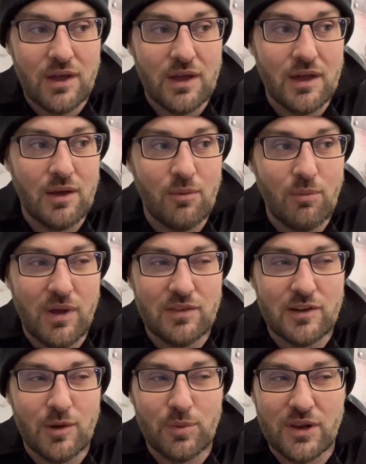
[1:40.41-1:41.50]
I
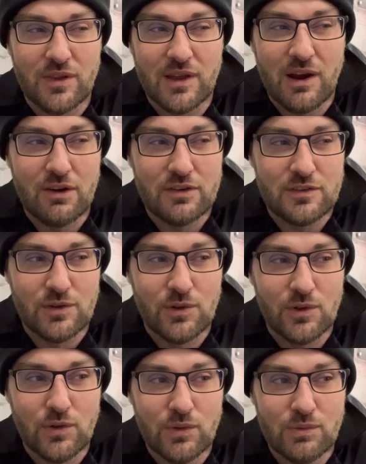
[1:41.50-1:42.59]
ended up being in the garage
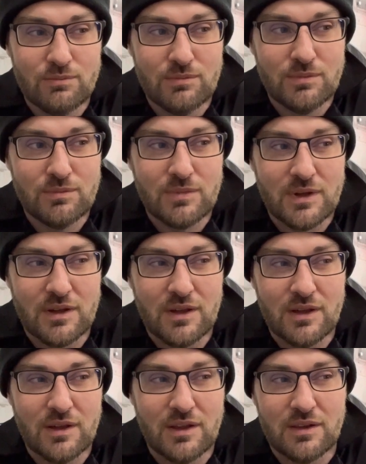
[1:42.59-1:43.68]
till
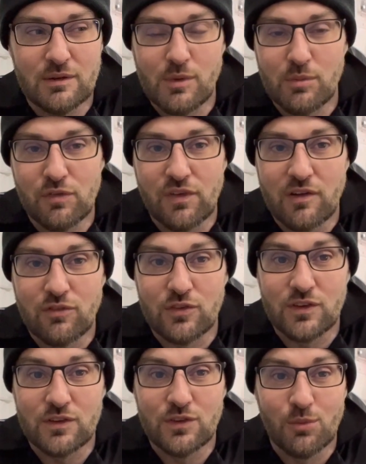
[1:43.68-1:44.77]
I think maybe 5 or
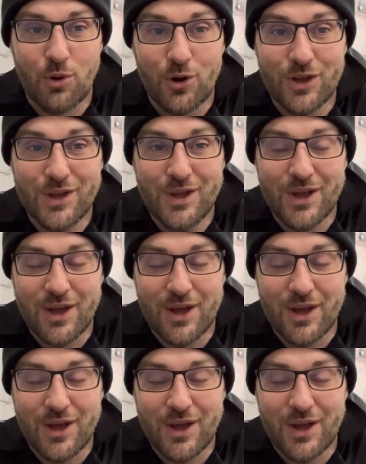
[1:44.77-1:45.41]
6 in the morning.